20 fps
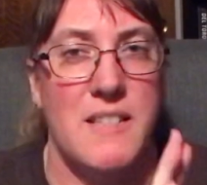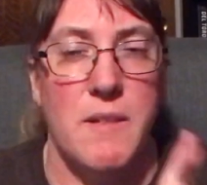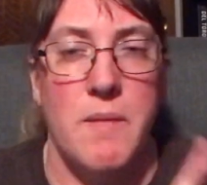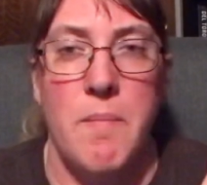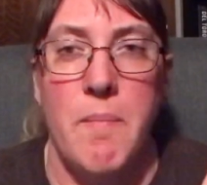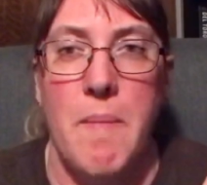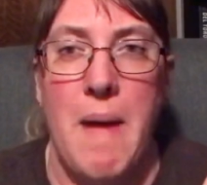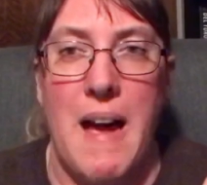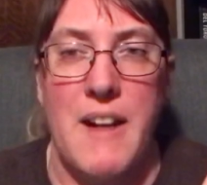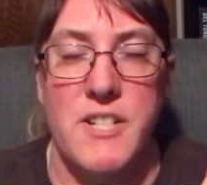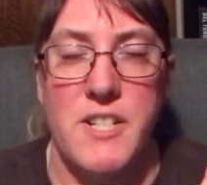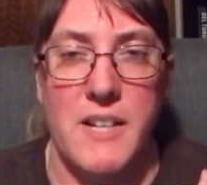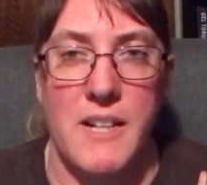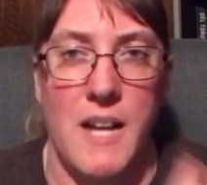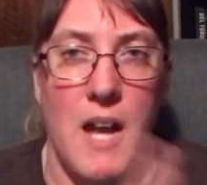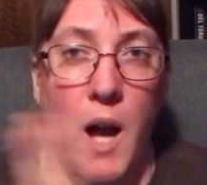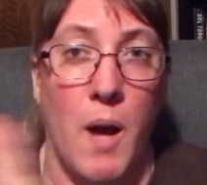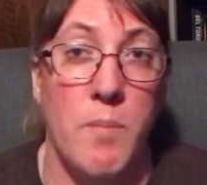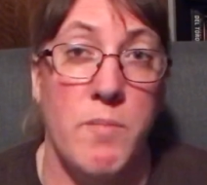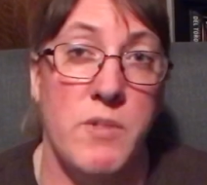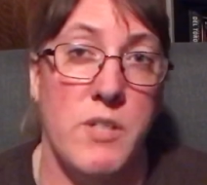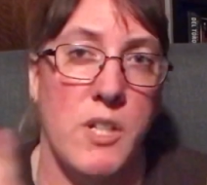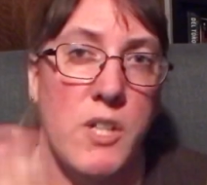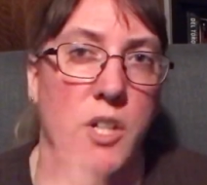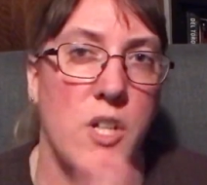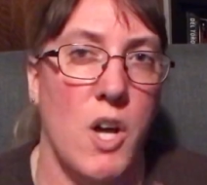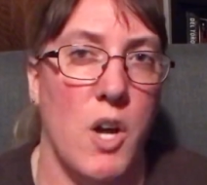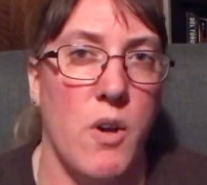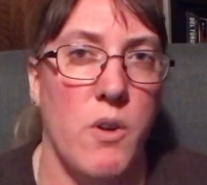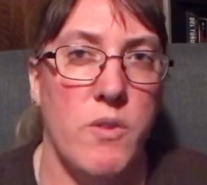And the magic comes and
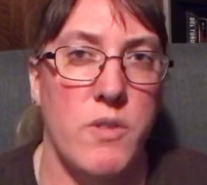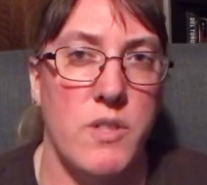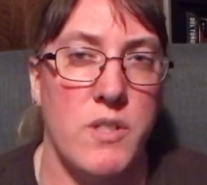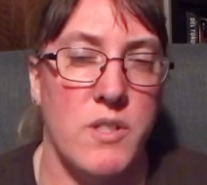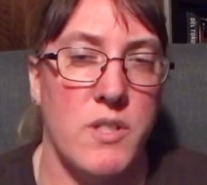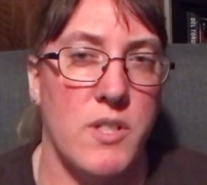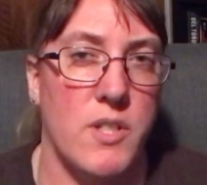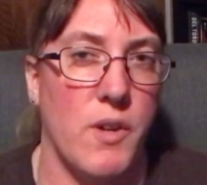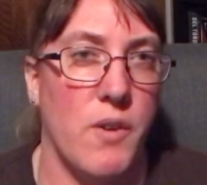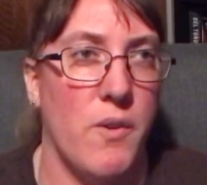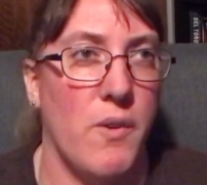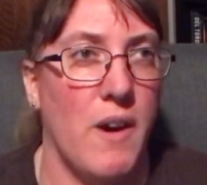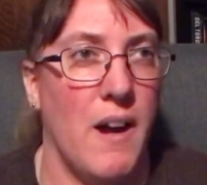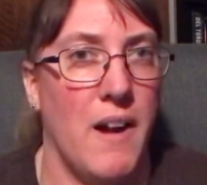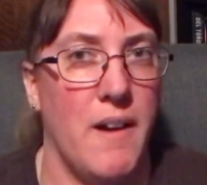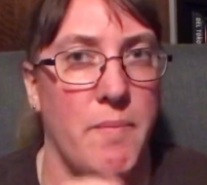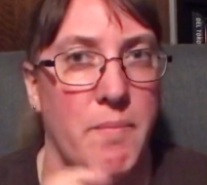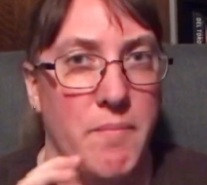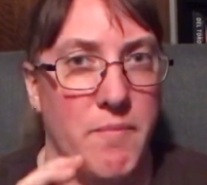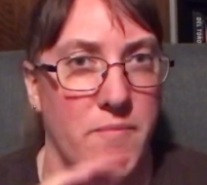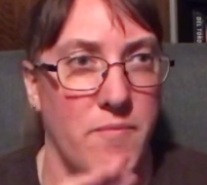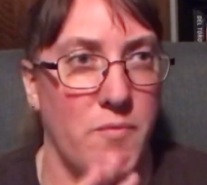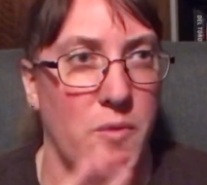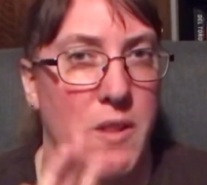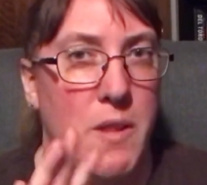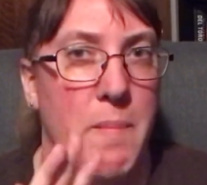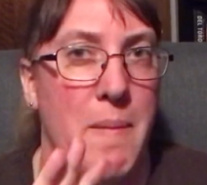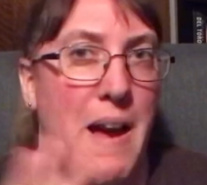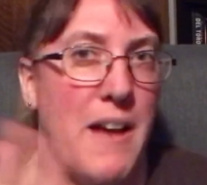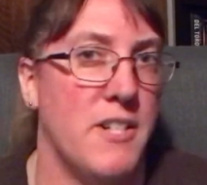goes, so when
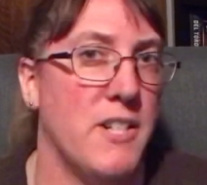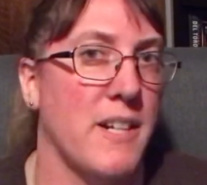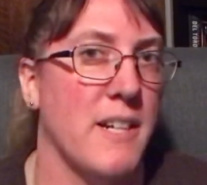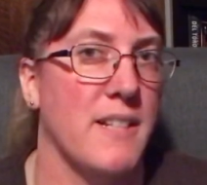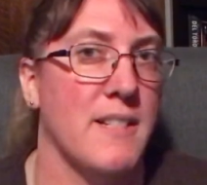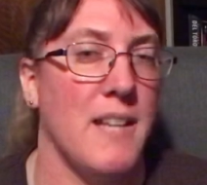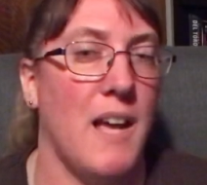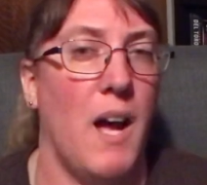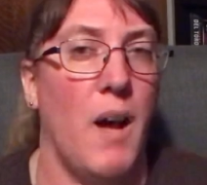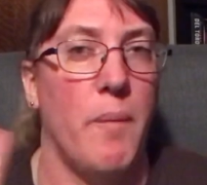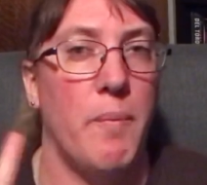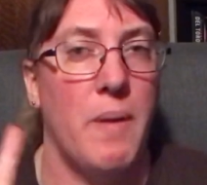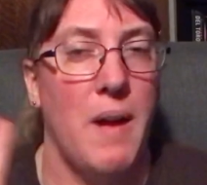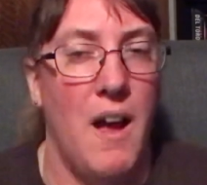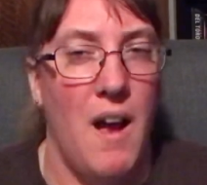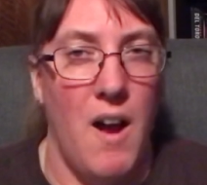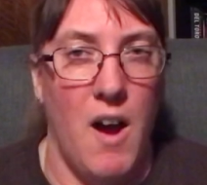the magic is up,